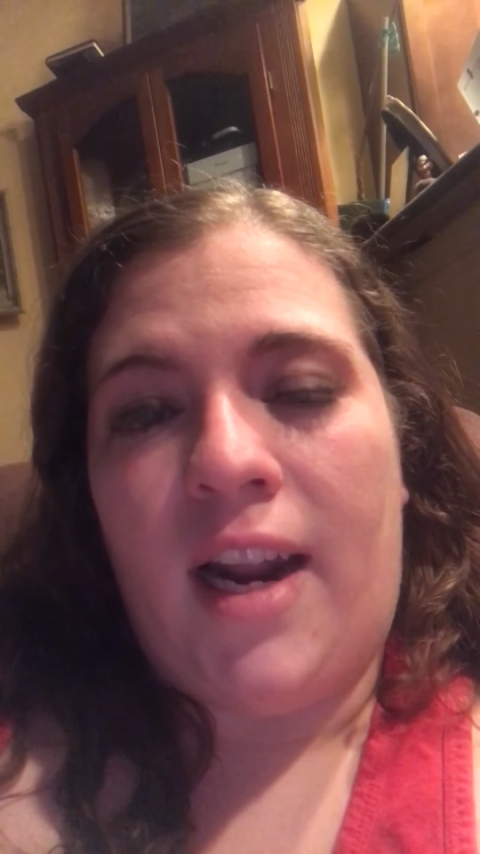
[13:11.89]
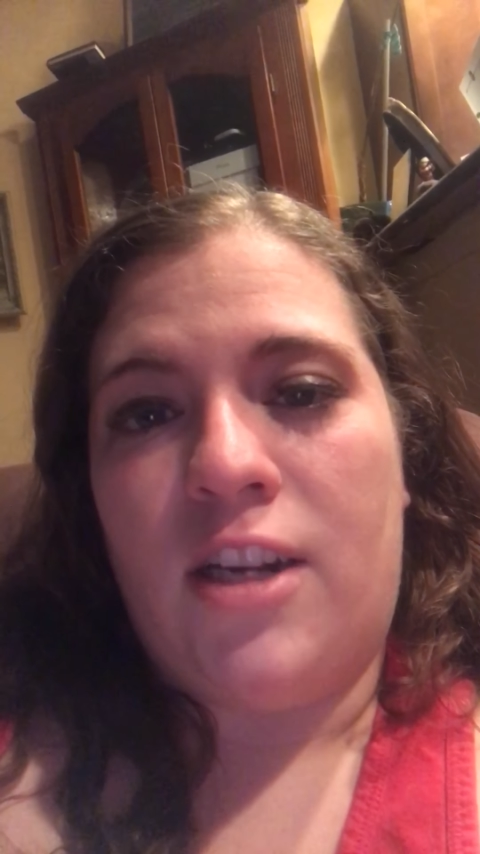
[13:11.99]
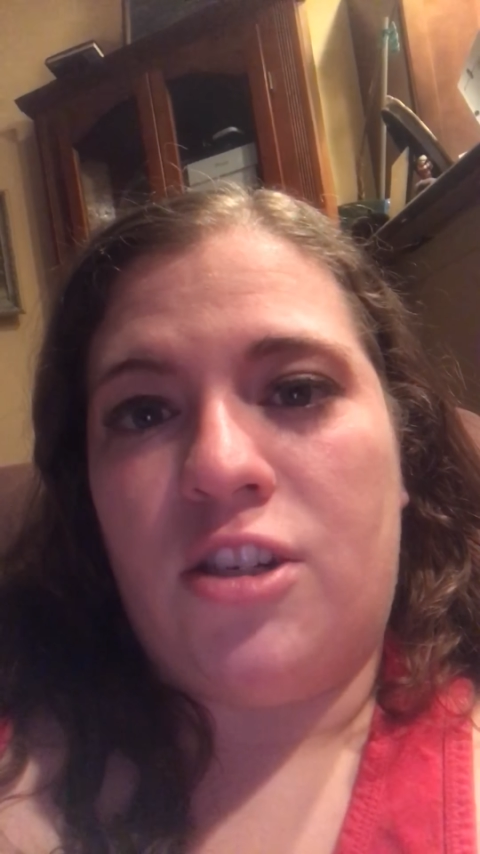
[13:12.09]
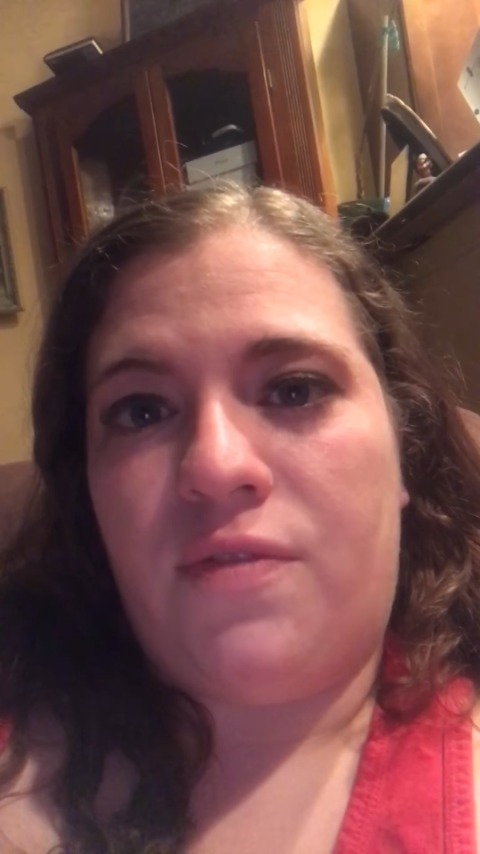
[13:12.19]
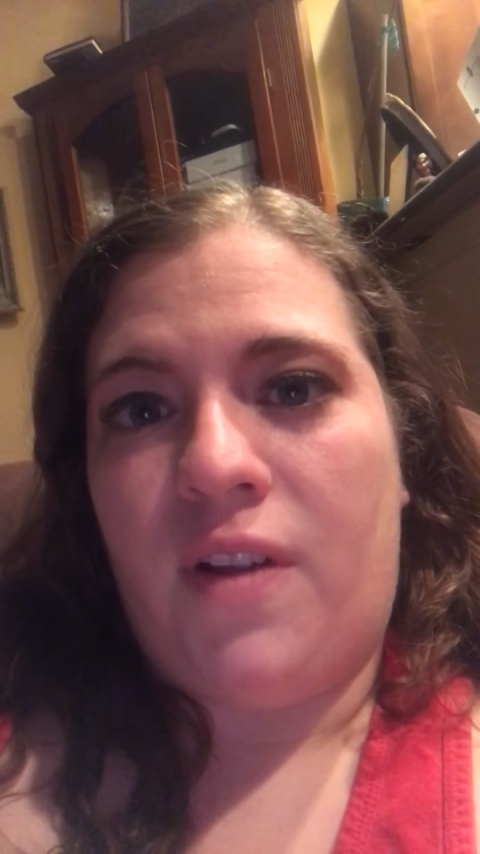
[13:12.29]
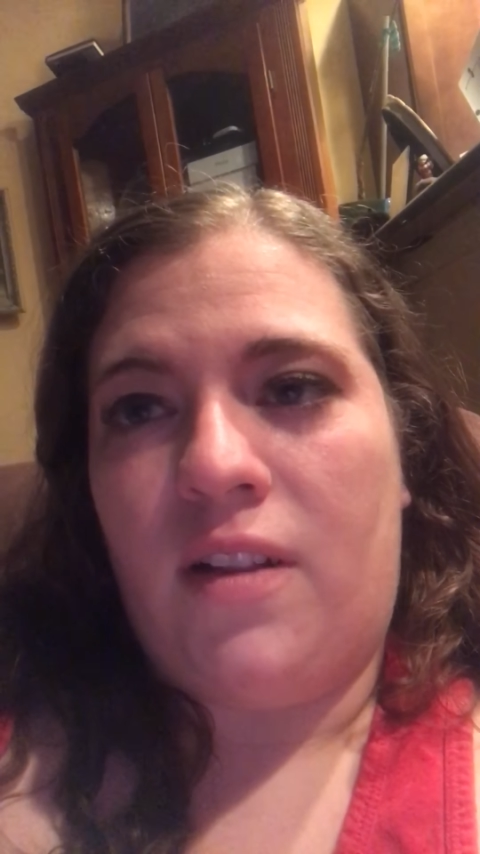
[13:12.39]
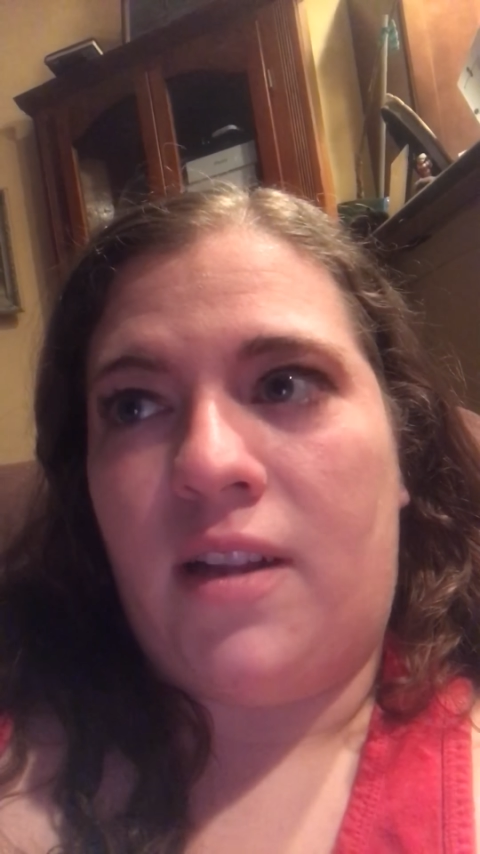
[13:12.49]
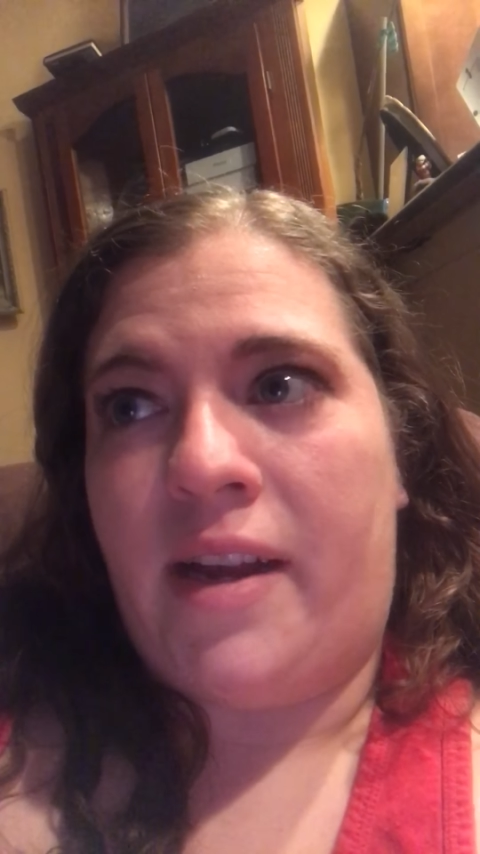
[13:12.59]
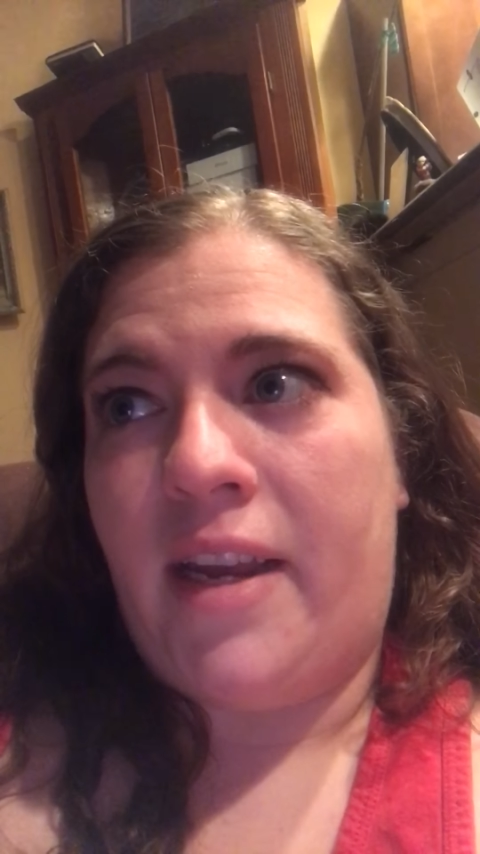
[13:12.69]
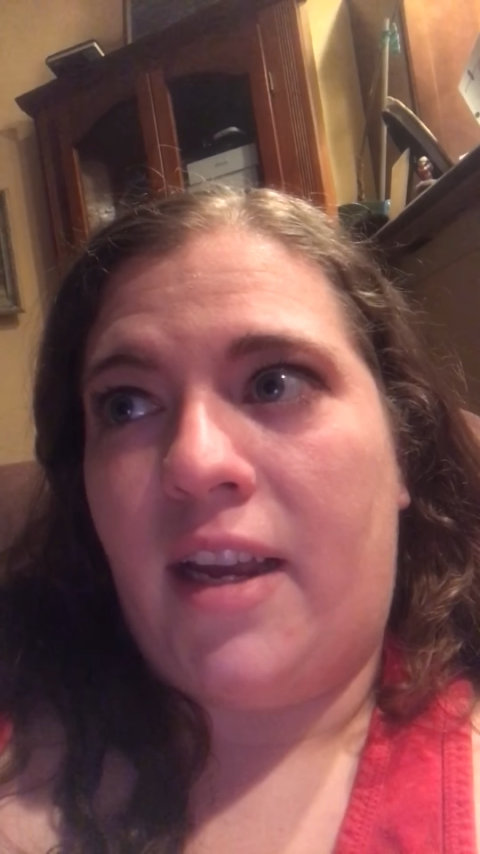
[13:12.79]
I just felt
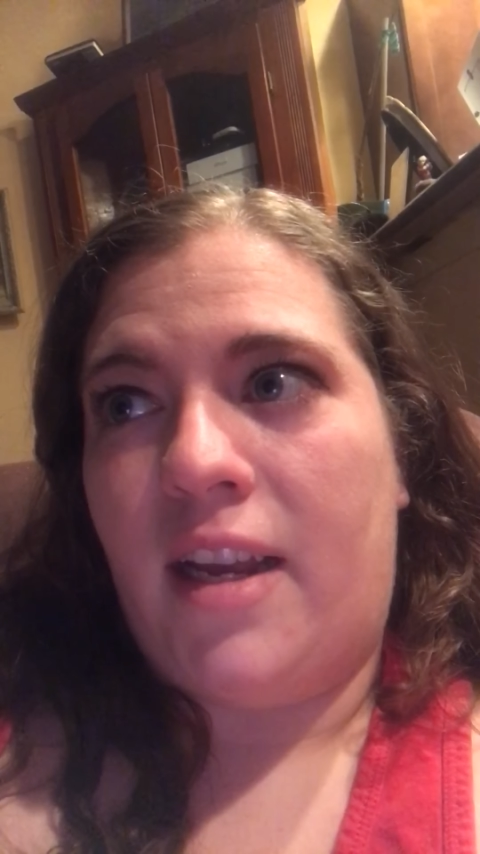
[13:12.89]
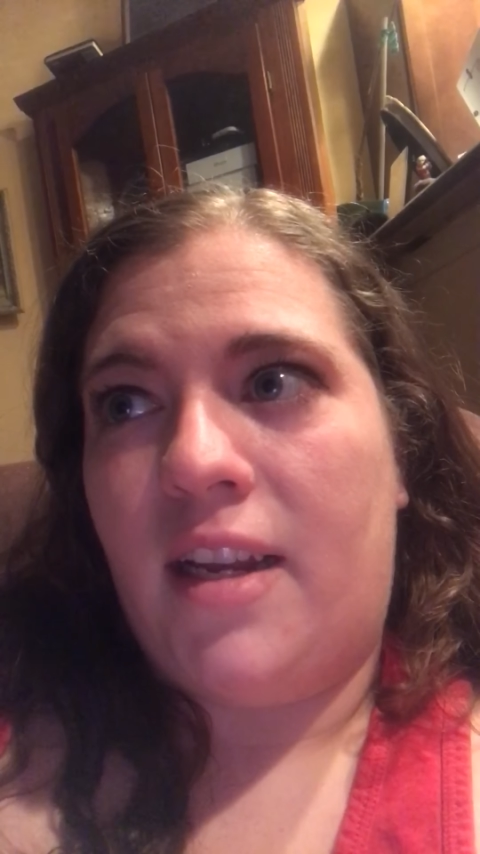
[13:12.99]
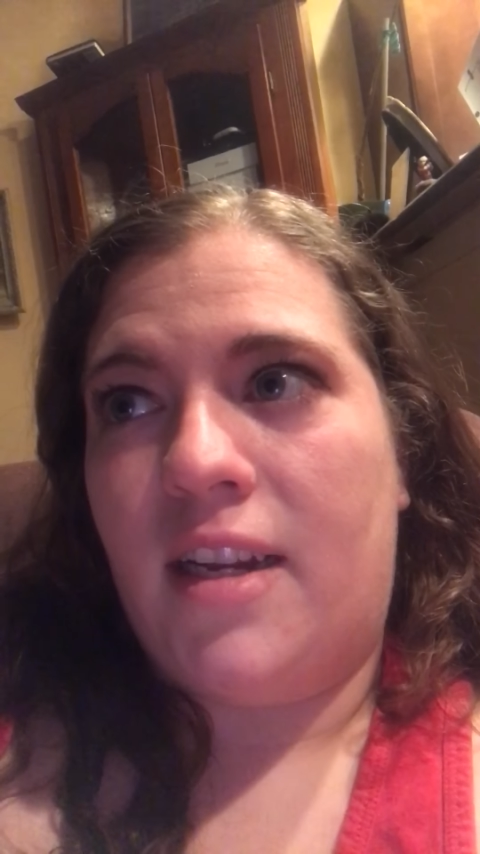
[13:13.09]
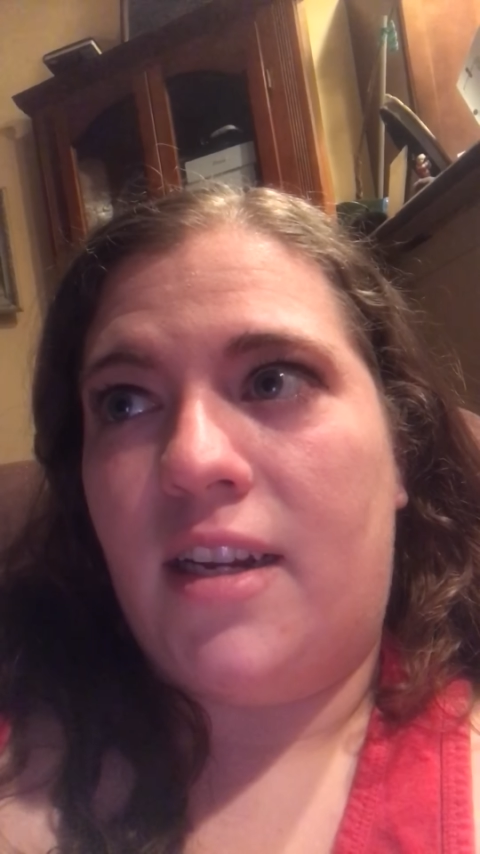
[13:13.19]
like